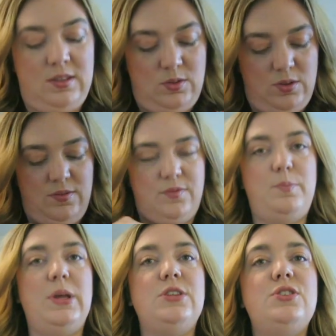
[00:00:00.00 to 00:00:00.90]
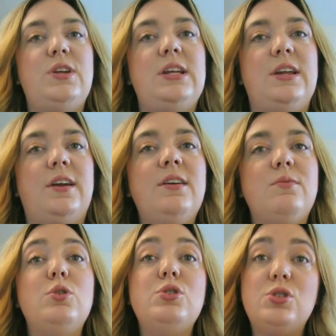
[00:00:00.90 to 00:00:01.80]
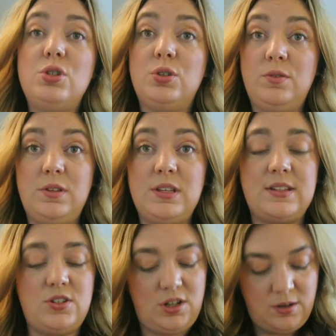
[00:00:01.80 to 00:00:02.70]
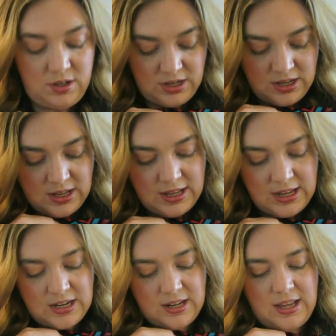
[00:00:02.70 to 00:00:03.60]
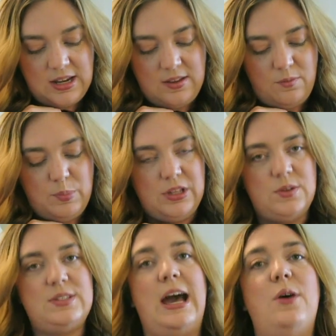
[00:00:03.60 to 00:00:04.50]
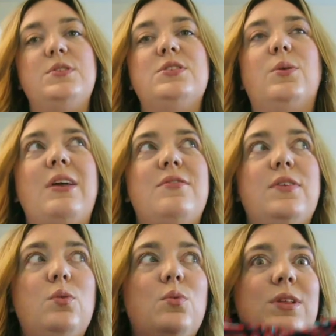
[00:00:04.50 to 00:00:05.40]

sort of pinched right here, ruched in the center, and it kind of billows out. So I feel